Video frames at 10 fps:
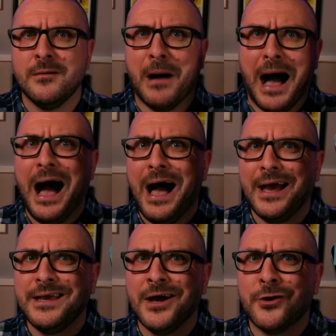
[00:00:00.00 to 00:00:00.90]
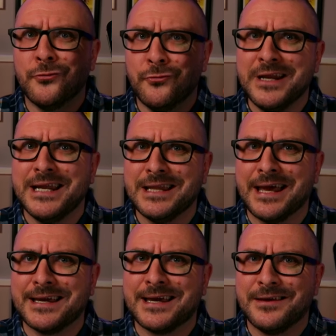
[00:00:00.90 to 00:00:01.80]
but I really
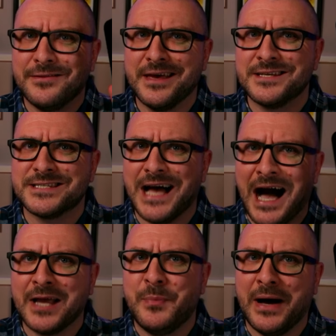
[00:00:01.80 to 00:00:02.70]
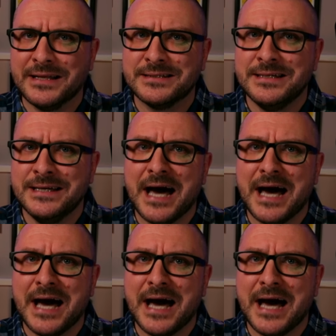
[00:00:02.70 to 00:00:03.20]
like this iPad,